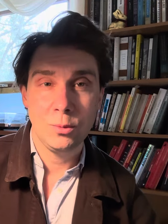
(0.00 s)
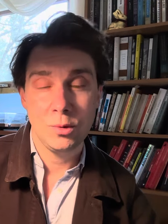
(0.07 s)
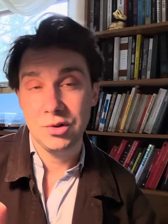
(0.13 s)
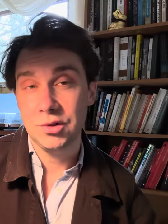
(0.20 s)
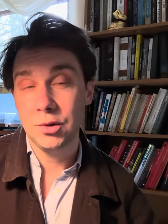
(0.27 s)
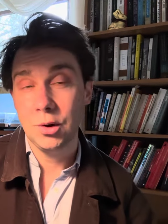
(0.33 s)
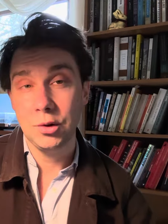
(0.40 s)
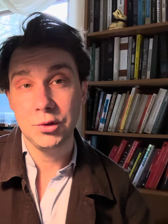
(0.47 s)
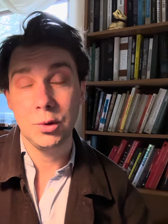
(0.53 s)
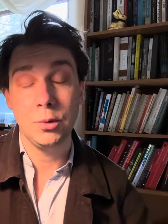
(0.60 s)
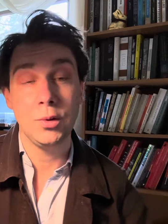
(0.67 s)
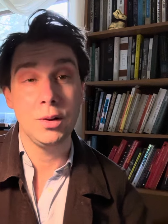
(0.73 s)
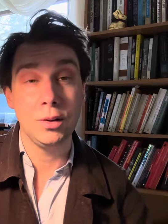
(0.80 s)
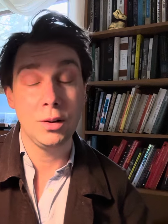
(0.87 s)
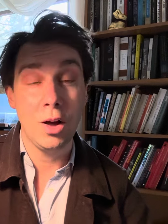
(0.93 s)
which is also
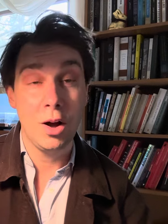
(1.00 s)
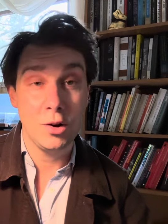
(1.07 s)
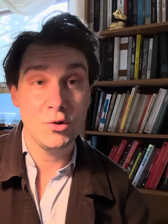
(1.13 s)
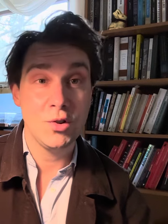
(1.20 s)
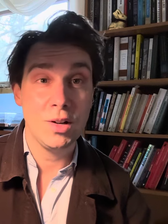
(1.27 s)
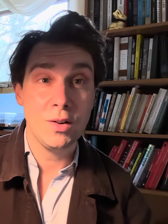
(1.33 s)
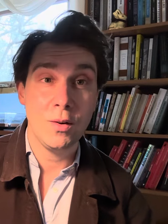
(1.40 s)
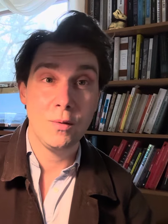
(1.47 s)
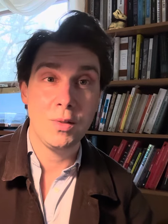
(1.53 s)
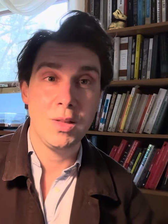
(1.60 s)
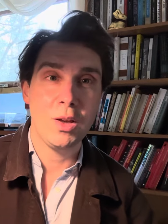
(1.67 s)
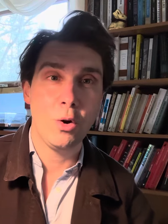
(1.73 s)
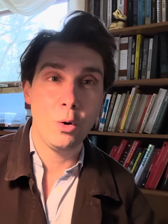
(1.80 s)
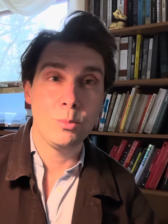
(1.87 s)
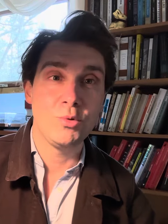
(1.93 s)
the logic of
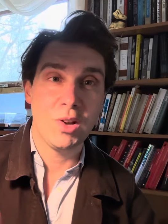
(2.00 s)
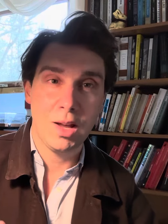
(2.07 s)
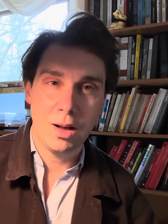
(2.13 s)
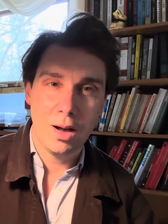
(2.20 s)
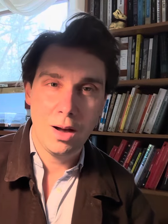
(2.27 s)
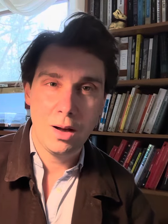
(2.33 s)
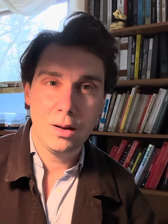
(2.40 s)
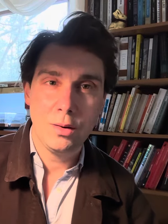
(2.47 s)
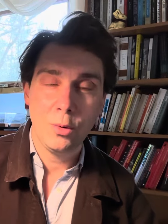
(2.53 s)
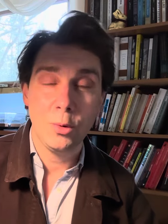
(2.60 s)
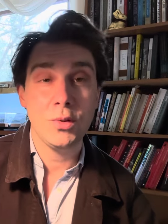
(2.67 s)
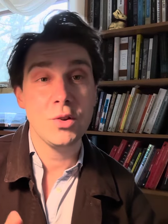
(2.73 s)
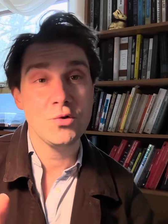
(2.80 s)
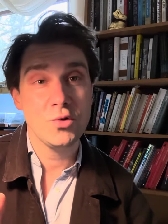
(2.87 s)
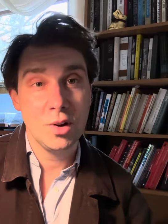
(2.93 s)
the objet A, or
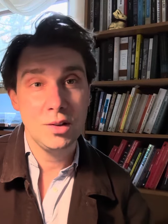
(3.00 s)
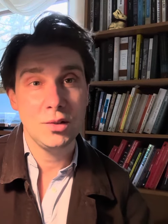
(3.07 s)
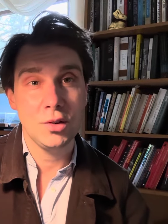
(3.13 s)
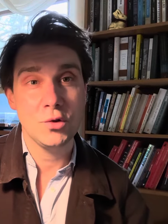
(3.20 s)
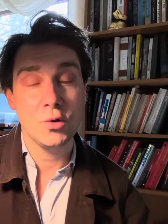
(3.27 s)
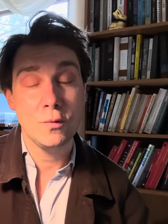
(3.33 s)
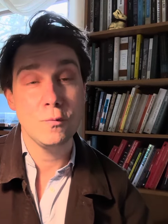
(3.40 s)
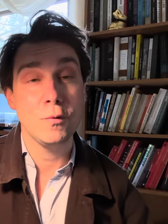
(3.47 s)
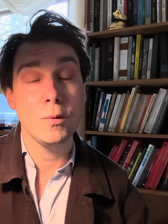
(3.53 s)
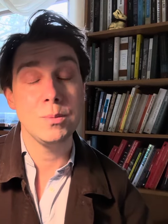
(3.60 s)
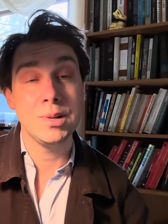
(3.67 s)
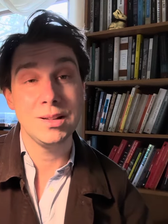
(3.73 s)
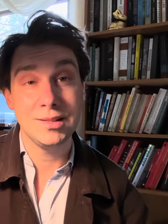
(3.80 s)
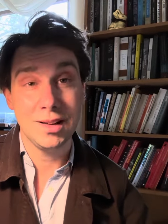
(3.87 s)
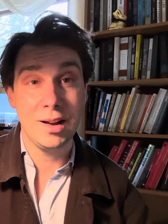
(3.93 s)
the transition from
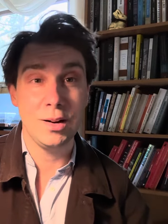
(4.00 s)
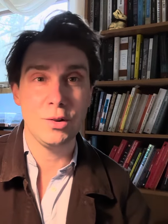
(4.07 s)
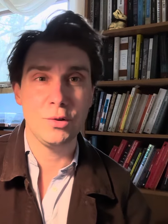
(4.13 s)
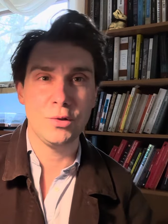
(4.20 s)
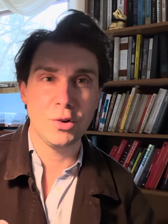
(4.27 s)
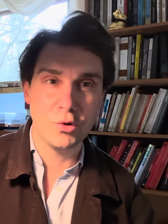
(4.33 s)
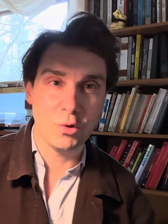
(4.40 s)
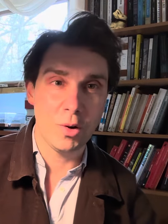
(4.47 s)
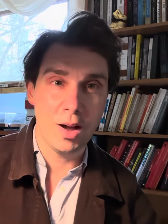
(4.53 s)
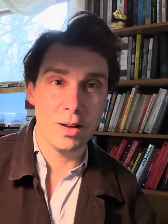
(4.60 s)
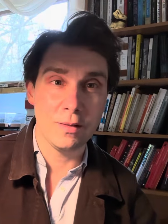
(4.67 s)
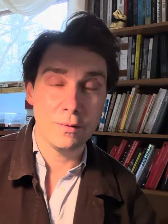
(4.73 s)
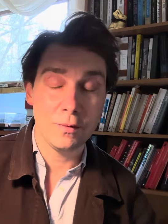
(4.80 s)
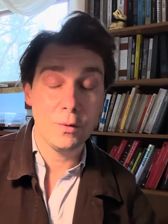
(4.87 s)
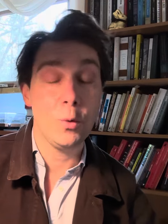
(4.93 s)
desire to
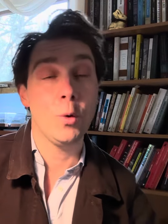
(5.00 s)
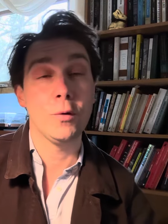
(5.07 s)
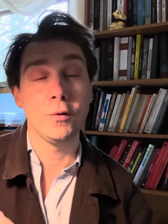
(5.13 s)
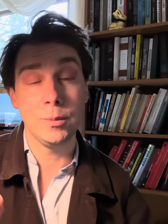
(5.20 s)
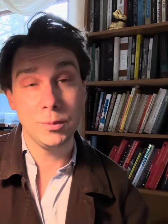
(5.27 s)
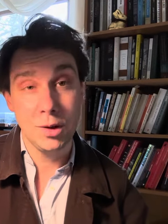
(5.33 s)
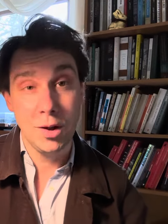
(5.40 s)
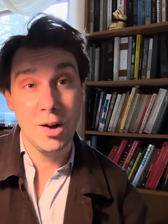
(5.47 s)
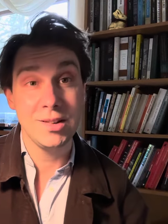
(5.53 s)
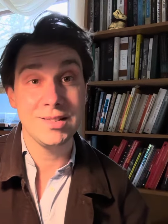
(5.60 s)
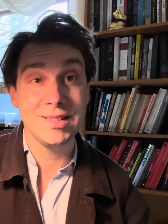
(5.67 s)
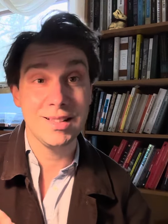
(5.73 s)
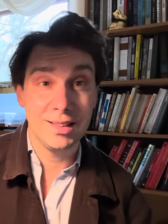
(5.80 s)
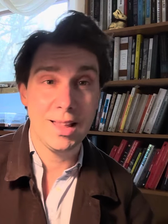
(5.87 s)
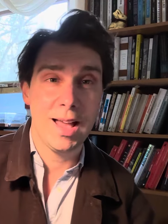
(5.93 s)
drive, or from loss
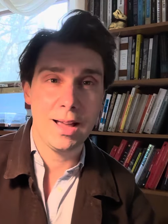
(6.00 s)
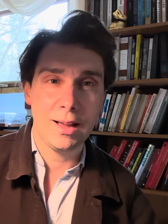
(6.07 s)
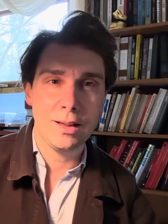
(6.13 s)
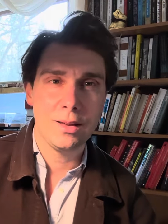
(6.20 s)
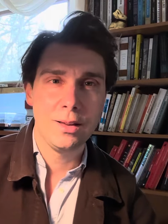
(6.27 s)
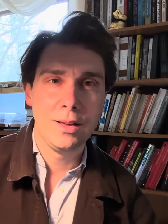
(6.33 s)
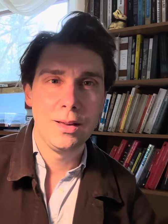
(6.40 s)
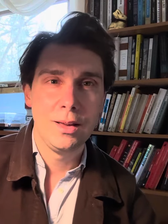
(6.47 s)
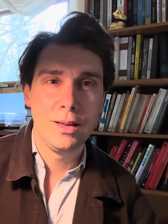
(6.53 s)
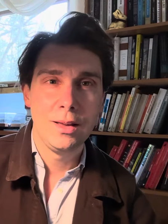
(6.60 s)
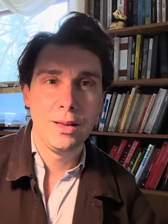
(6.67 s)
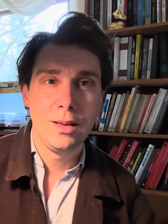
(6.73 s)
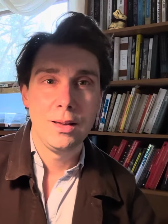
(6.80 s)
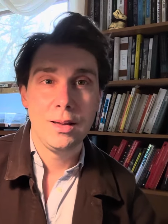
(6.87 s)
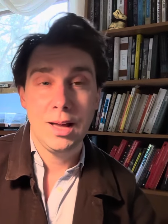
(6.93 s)
to lack.
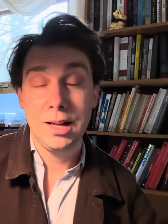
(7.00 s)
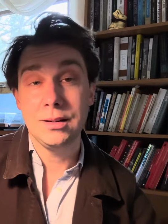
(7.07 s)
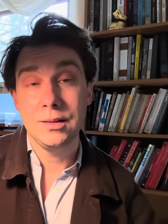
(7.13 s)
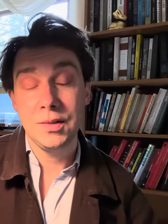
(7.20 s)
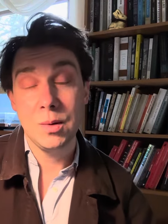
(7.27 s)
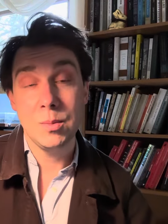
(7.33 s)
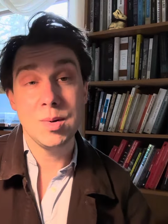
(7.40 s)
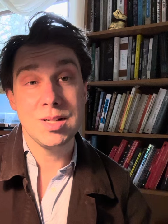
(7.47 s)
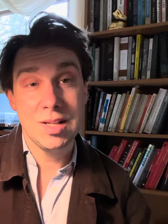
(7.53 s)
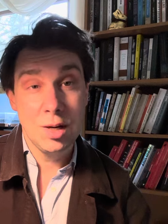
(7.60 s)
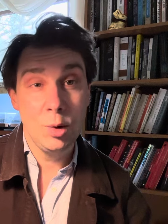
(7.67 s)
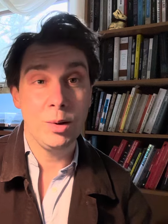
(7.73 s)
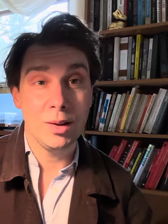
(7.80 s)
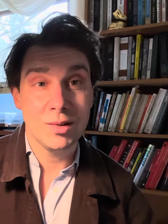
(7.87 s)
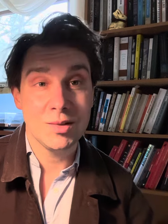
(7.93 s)
And the
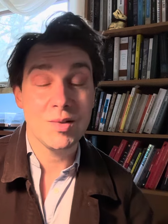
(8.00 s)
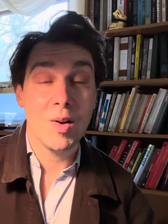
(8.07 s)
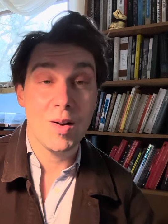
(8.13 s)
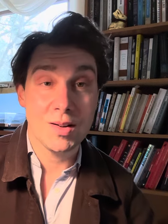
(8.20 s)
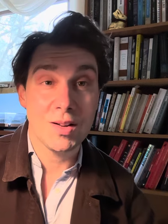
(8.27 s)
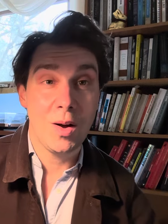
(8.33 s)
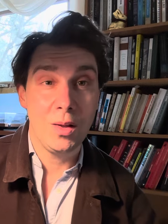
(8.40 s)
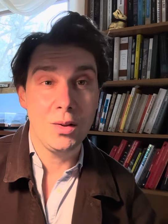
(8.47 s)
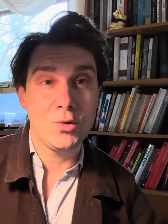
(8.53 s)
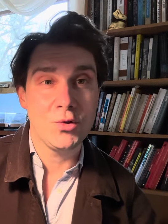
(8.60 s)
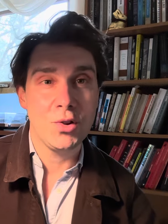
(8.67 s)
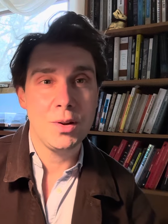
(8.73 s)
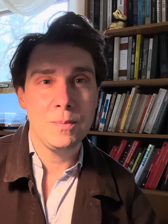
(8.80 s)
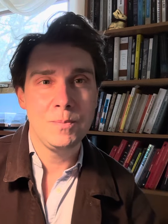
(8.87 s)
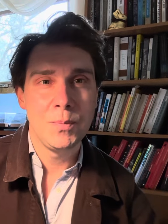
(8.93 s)
materialist
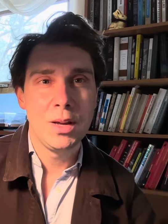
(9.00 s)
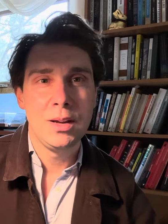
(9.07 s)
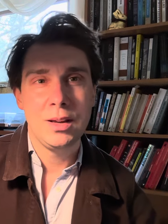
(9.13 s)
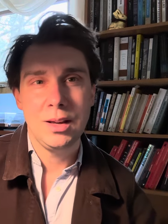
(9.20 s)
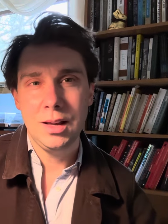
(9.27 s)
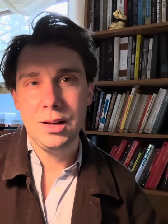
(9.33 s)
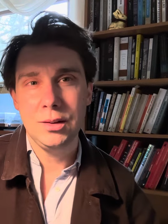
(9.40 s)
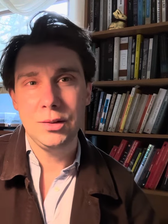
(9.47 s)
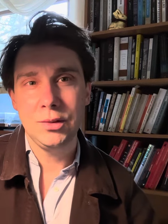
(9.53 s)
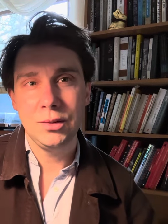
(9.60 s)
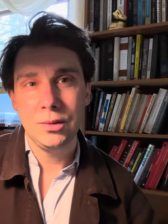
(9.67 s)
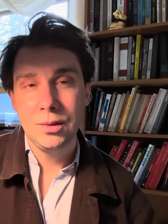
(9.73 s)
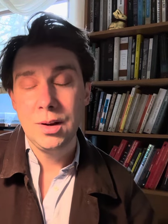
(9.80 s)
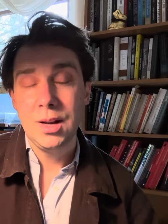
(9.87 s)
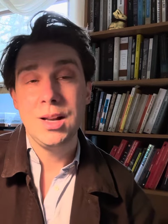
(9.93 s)
ontology
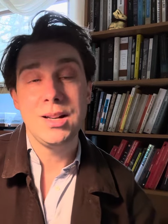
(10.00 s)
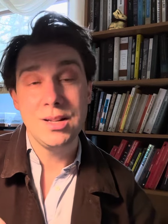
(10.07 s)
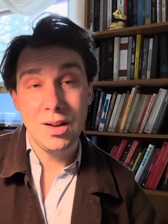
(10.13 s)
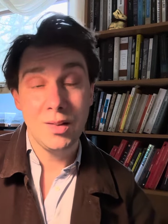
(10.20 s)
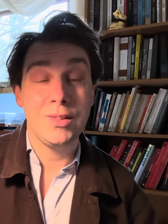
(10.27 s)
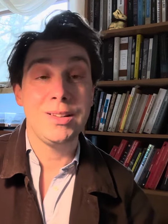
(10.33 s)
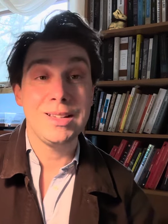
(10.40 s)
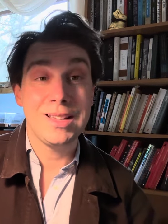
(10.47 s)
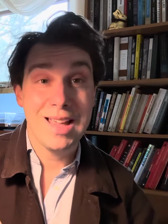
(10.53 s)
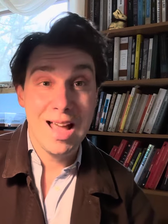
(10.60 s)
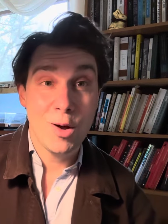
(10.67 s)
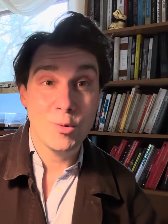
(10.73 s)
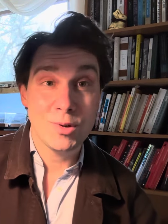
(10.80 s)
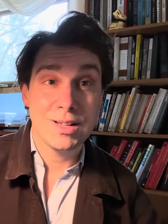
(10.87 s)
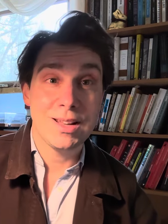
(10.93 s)
is nothing
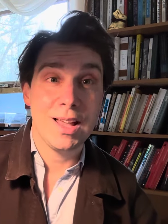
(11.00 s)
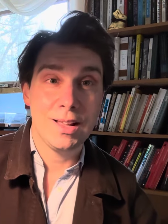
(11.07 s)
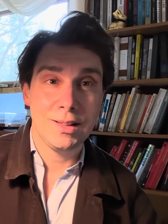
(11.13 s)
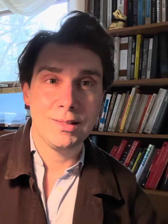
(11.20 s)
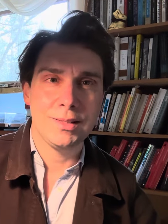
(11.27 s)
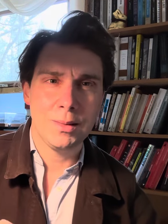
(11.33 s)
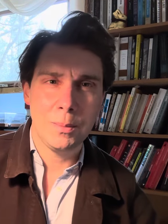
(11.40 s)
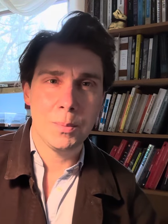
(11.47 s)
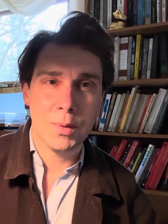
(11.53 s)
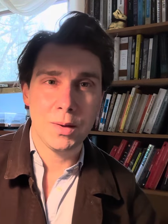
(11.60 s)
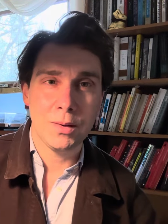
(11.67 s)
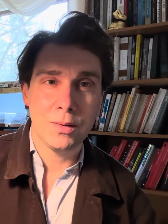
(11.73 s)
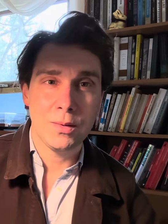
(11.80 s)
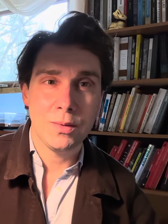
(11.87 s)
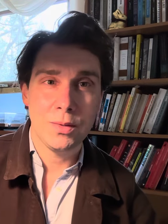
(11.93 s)
counted as
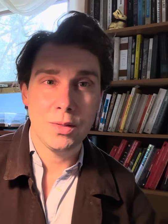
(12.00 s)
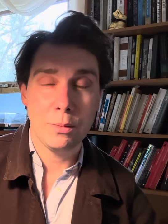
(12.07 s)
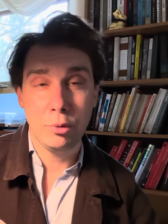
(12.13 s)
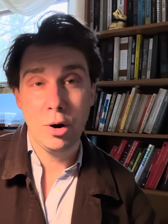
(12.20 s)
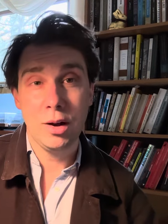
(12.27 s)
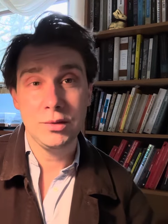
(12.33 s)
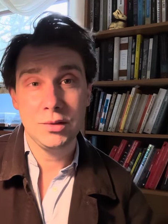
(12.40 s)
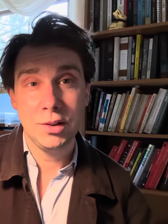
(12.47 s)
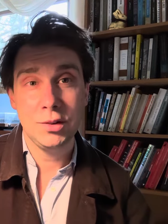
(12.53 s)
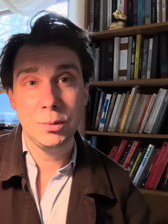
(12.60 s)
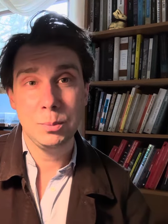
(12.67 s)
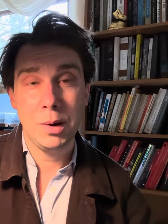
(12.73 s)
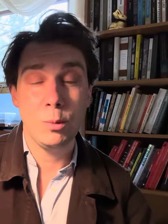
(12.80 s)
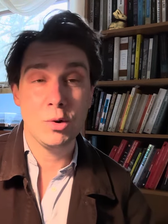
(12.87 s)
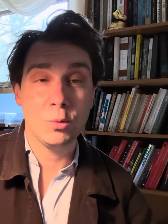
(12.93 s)
something, the process
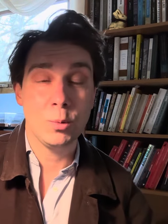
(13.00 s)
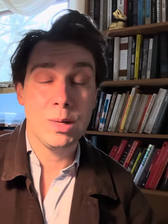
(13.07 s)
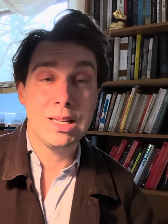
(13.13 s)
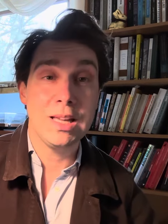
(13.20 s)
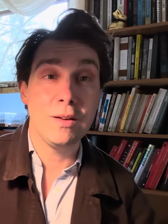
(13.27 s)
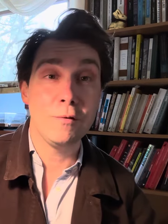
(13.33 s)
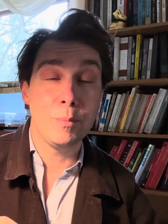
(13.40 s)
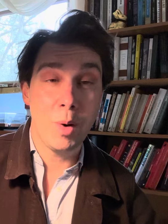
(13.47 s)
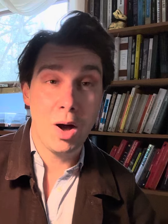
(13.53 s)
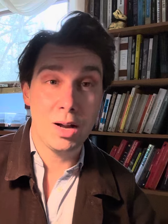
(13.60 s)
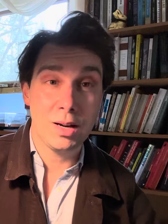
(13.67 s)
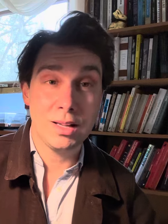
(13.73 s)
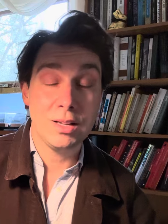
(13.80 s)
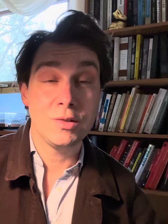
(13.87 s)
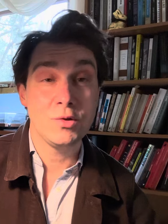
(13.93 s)
by which we give
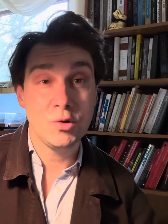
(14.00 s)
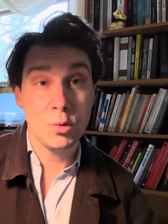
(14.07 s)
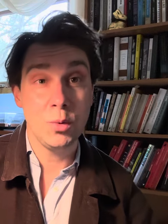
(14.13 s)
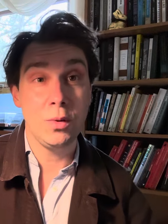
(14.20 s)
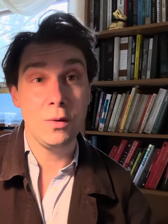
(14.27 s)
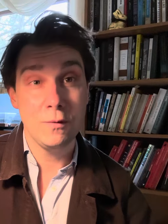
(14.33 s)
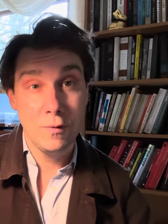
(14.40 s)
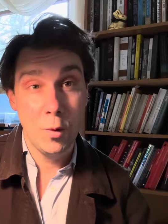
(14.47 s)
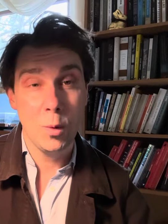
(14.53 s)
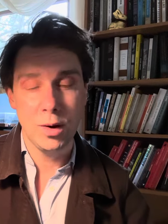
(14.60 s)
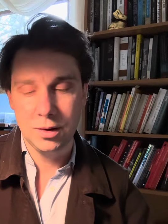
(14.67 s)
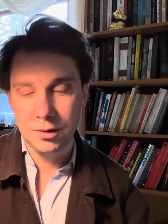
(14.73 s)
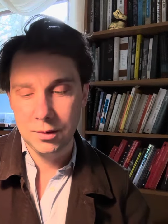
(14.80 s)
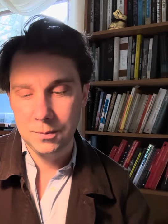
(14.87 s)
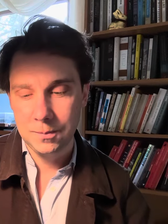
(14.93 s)
body to the
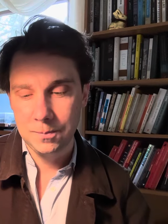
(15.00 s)
void.